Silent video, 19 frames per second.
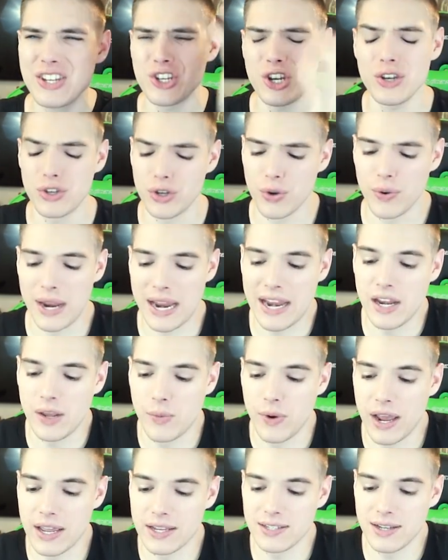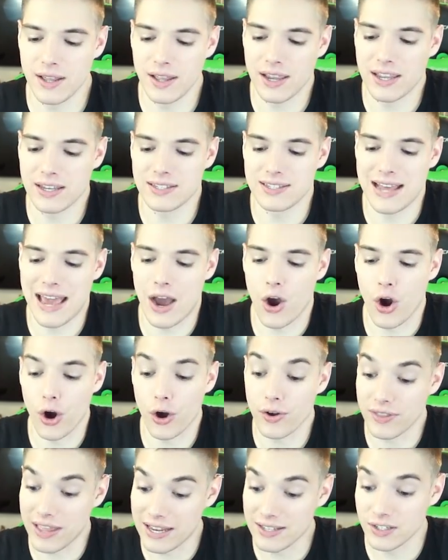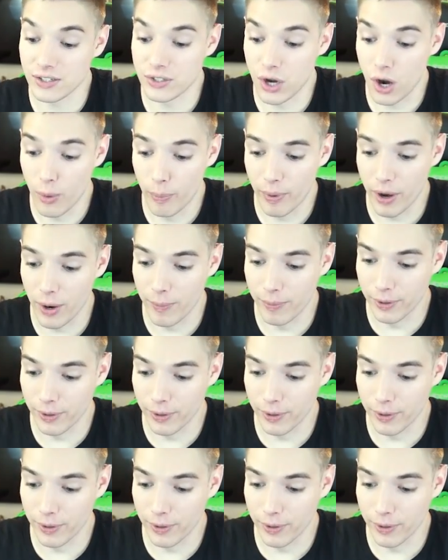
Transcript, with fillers: should do anyway. It's not like it's that hard. That's a topo,